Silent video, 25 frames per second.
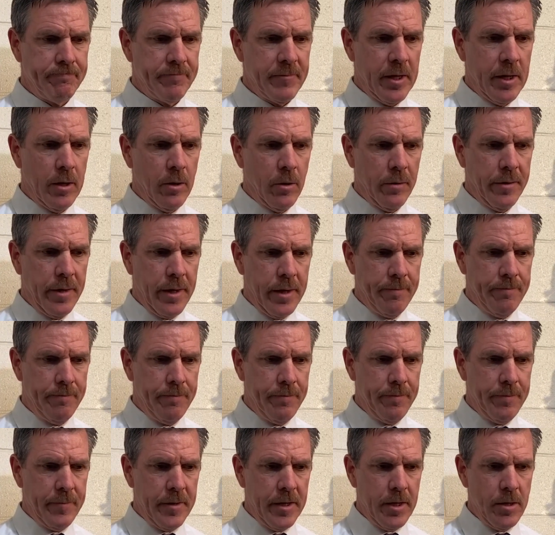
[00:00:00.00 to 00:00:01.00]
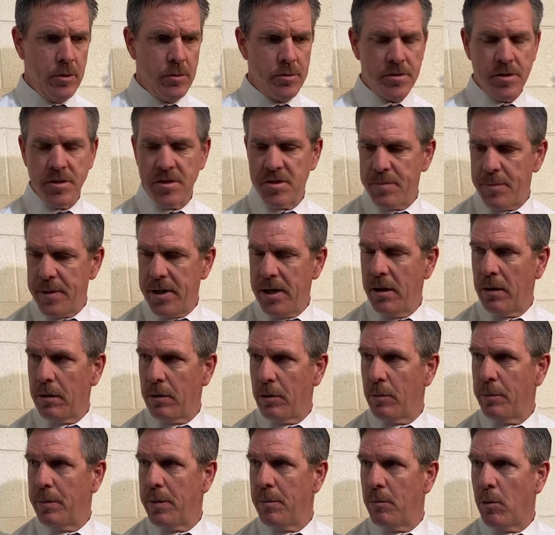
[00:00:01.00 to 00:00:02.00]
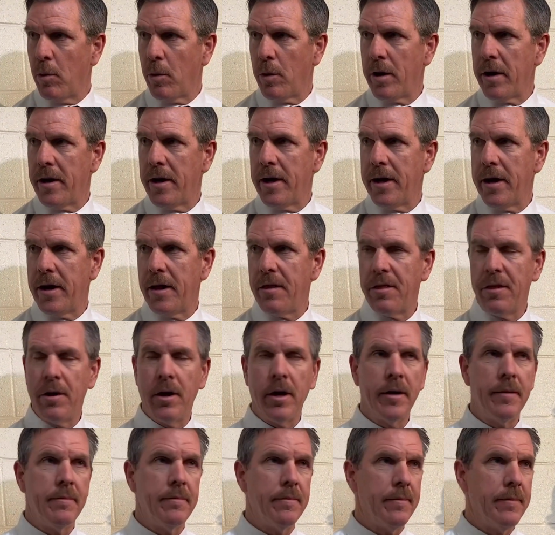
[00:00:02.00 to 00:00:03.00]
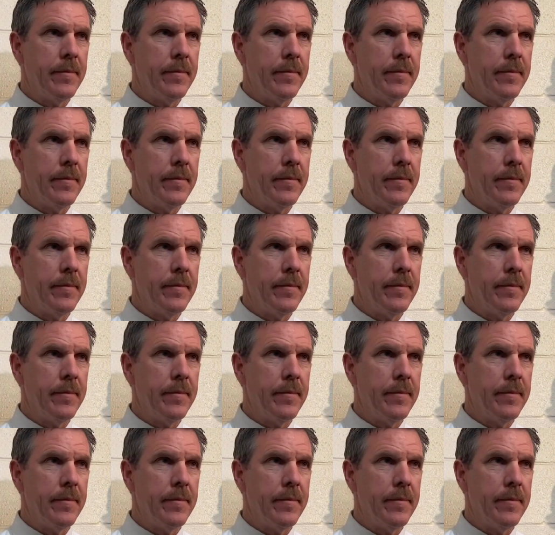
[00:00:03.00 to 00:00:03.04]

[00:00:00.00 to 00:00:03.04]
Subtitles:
You know, he used his speed a little bit more tonight, I thought.